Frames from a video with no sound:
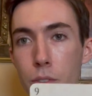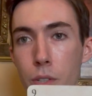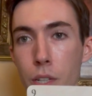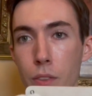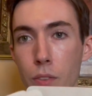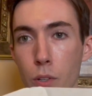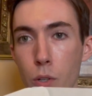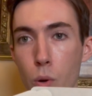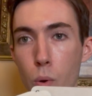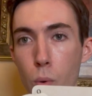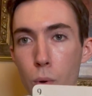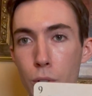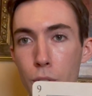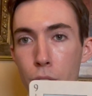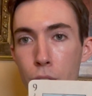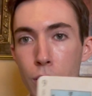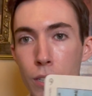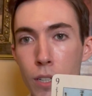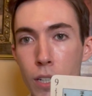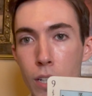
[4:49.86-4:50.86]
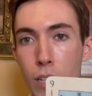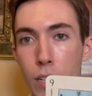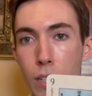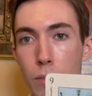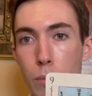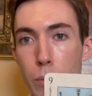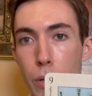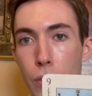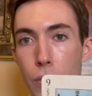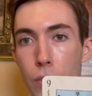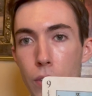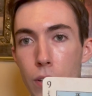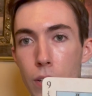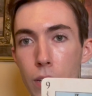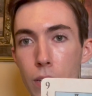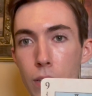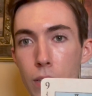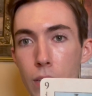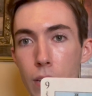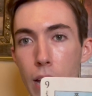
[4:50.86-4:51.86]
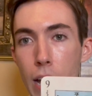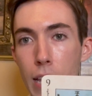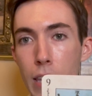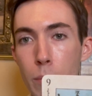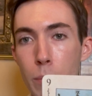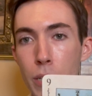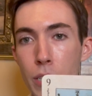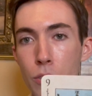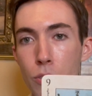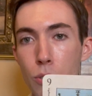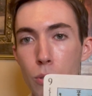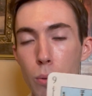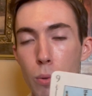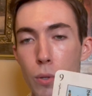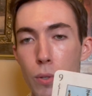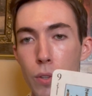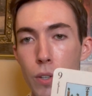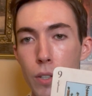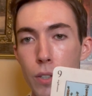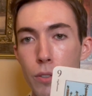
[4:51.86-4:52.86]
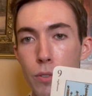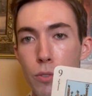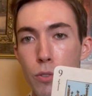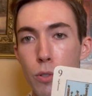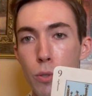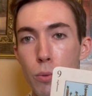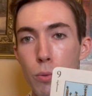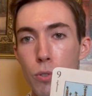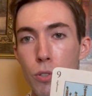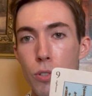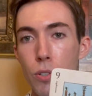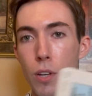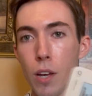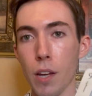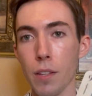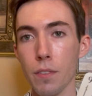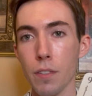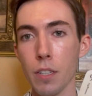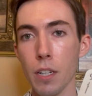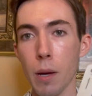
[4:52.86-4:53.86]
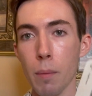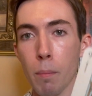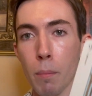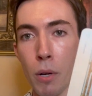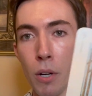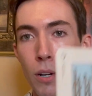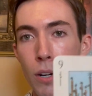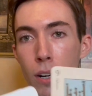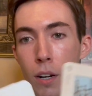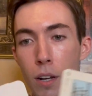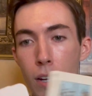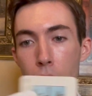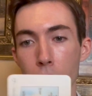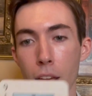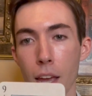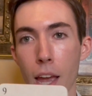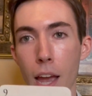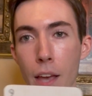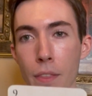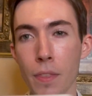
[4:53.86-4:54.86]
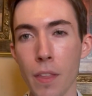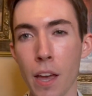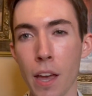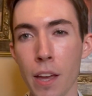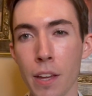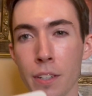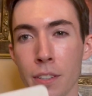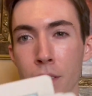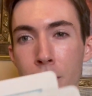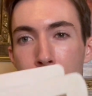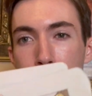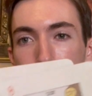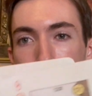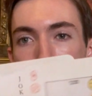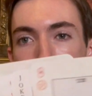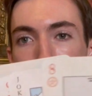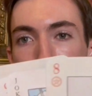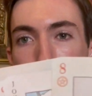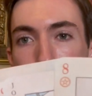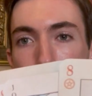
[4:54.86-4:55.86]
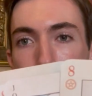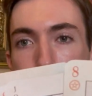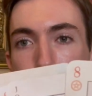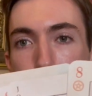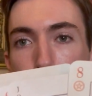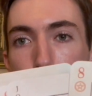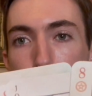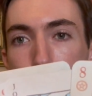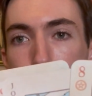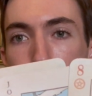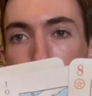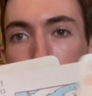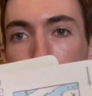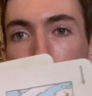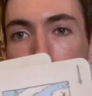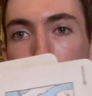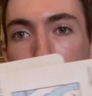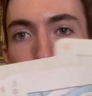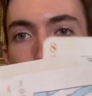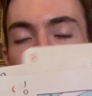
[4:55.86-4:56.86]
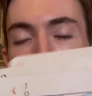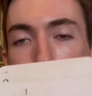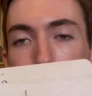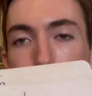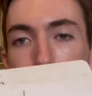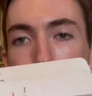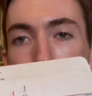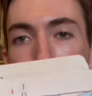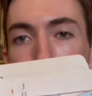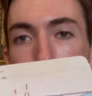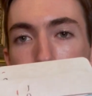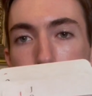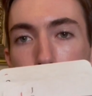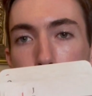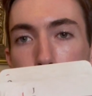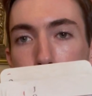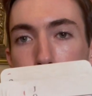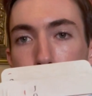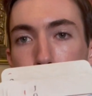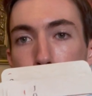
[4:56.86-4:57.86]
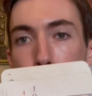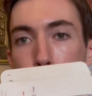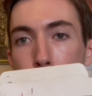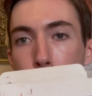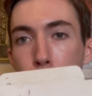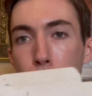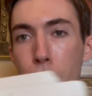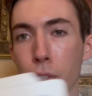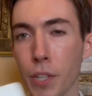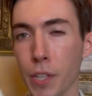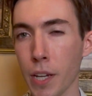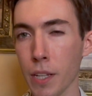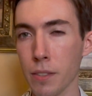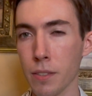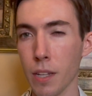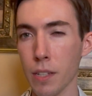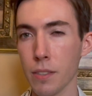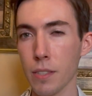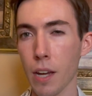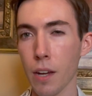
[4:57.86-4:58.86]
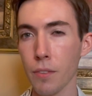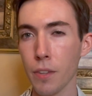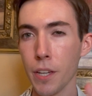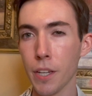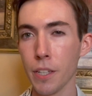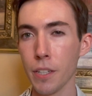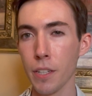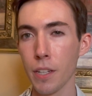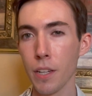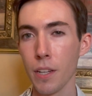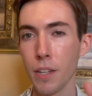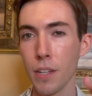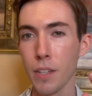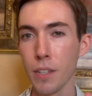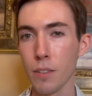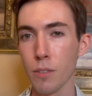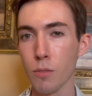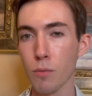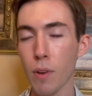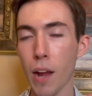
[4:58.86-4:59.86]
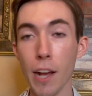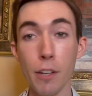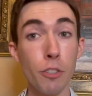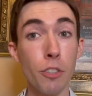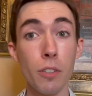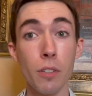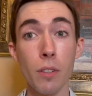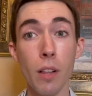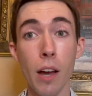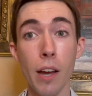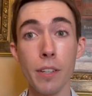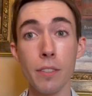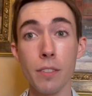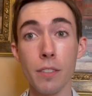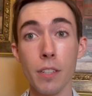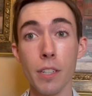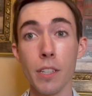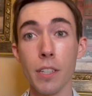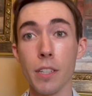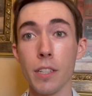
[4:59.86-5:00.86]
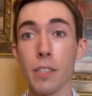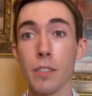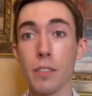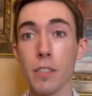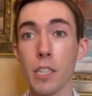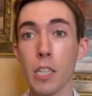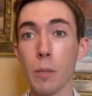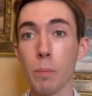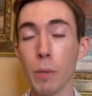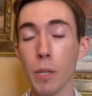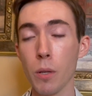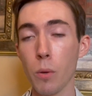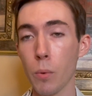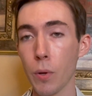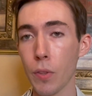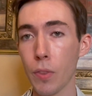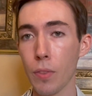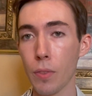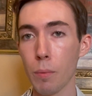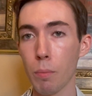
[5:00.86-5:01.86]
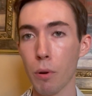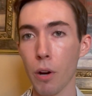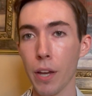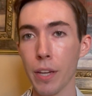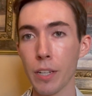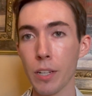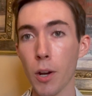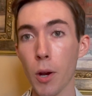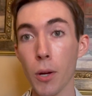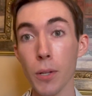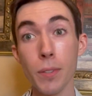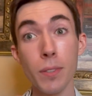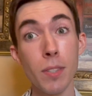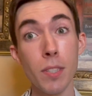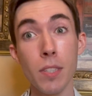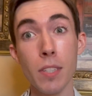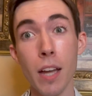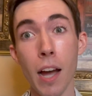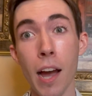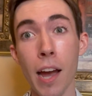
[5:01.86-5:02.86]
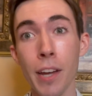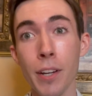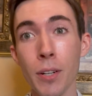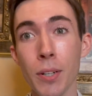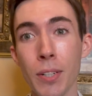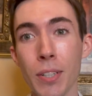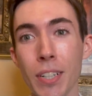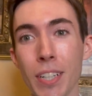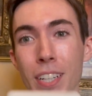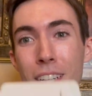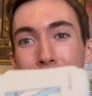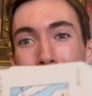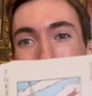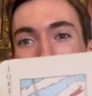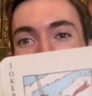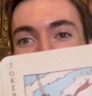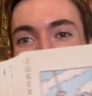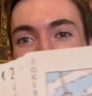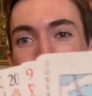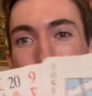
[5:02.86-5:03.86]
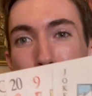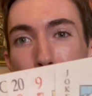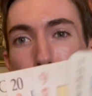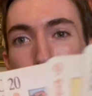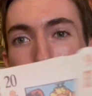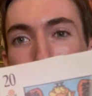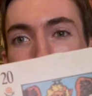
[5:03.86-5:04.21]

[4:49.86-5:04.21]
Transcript: get the corner with the element or the suit and the number. And then as far as courts go, all of the knights are jokers. I guess that's how they rationalized it in keeping with the playing card style, and so it